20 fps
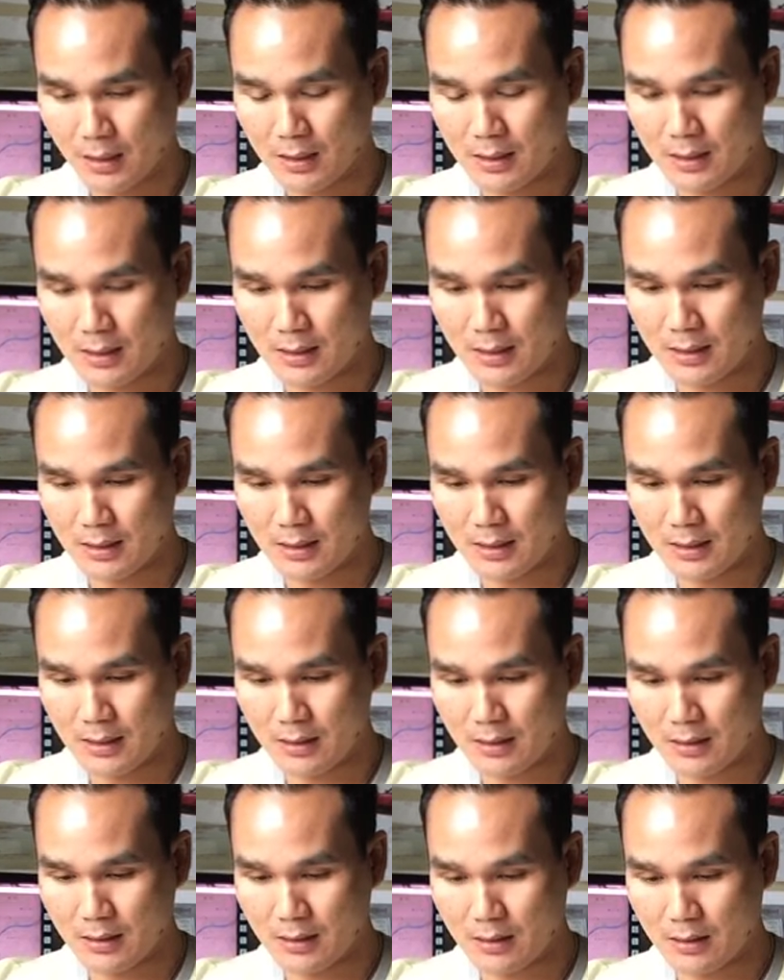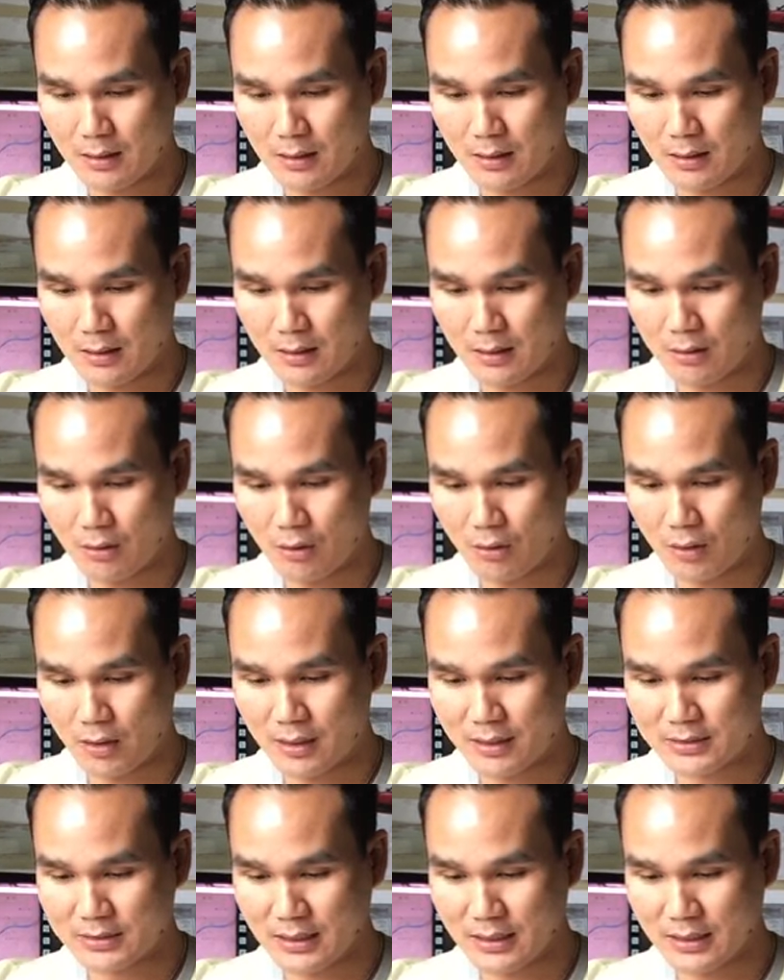Hold
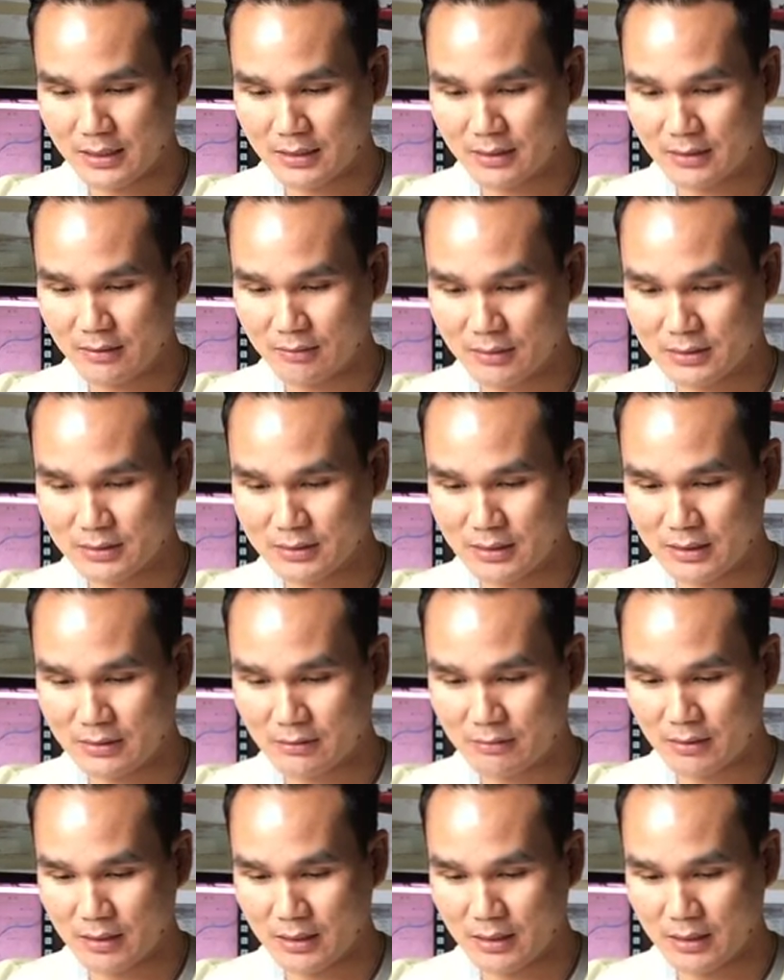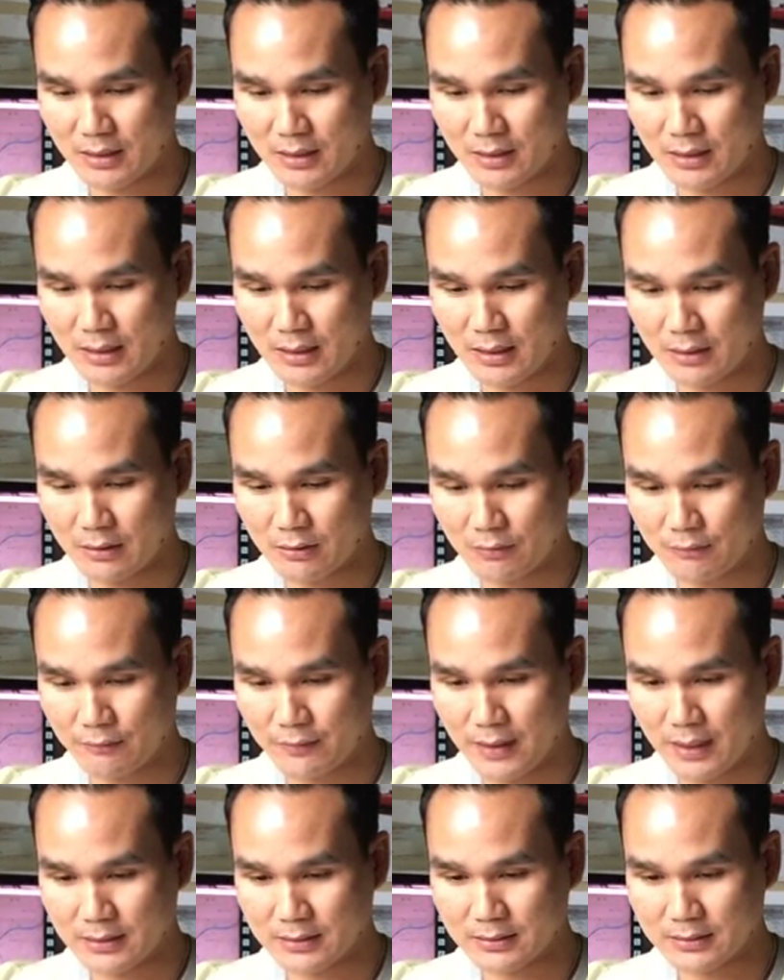on a second. What's the credit
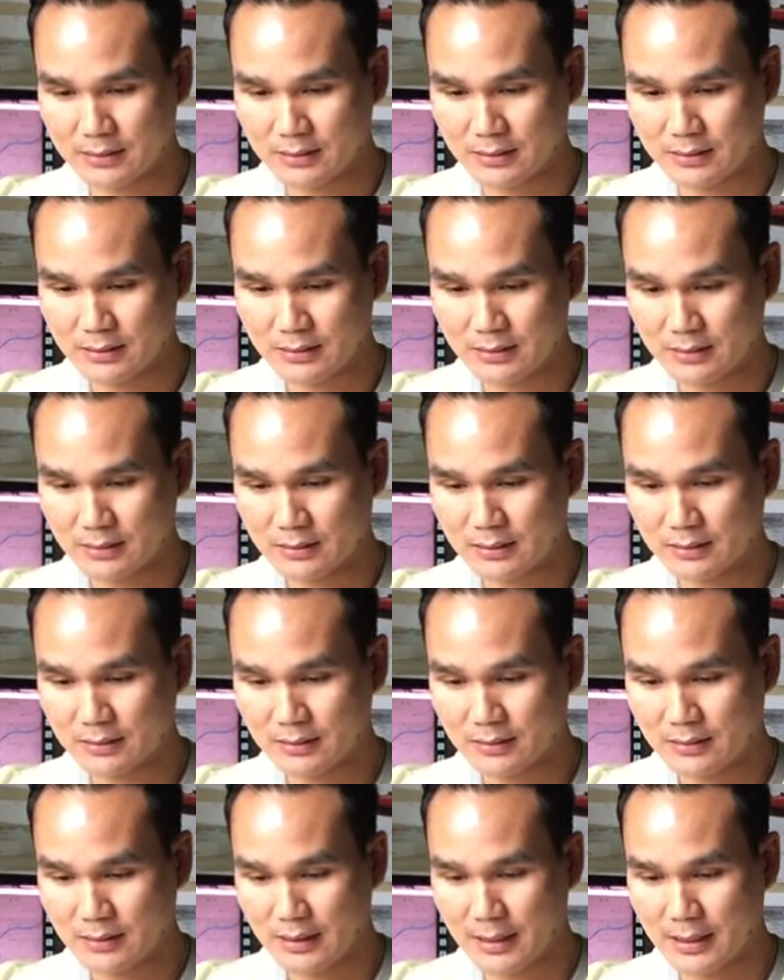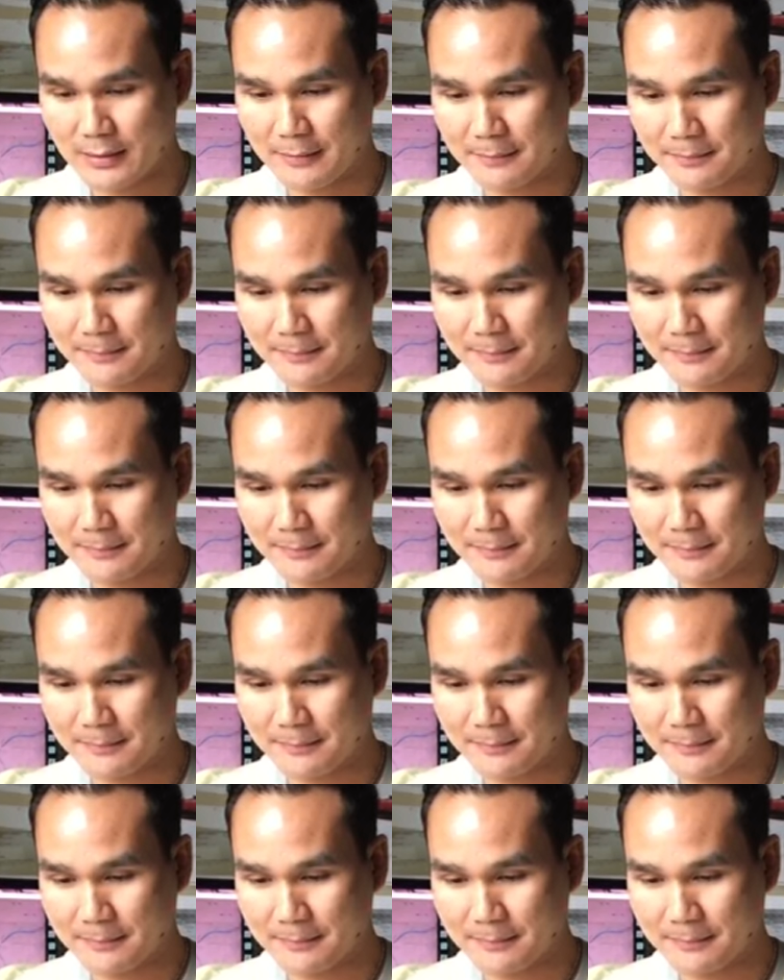Equifax? Okay.